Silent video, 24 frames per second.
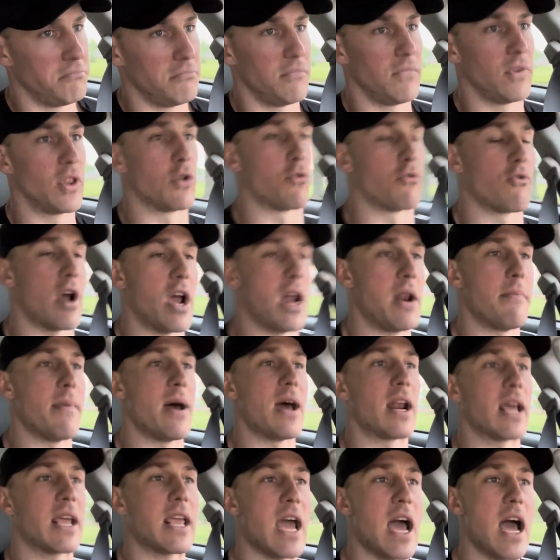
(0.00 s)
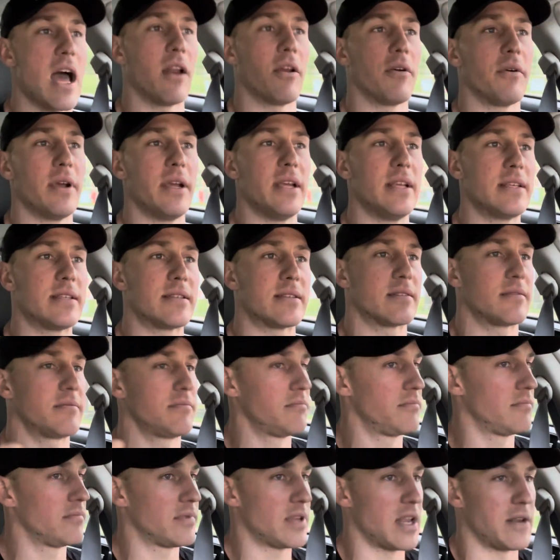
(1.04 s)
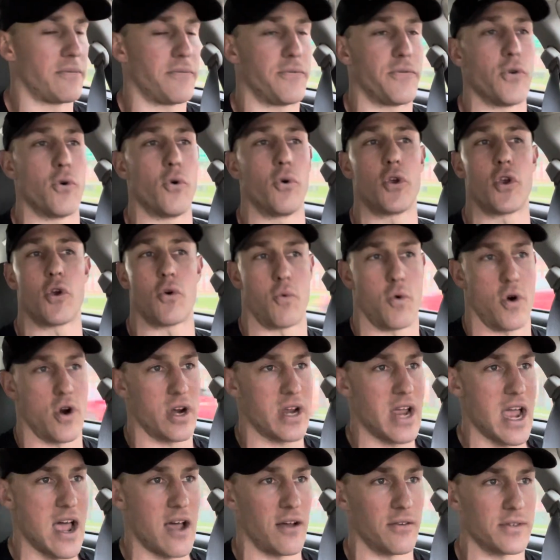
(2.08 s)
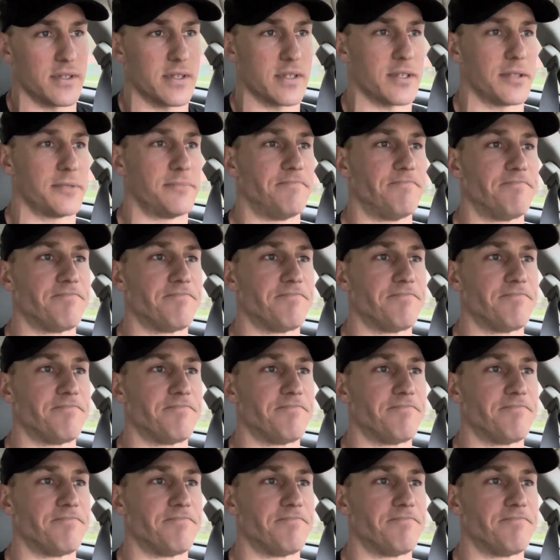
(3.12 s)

the right amount of calories that fuel your workouts,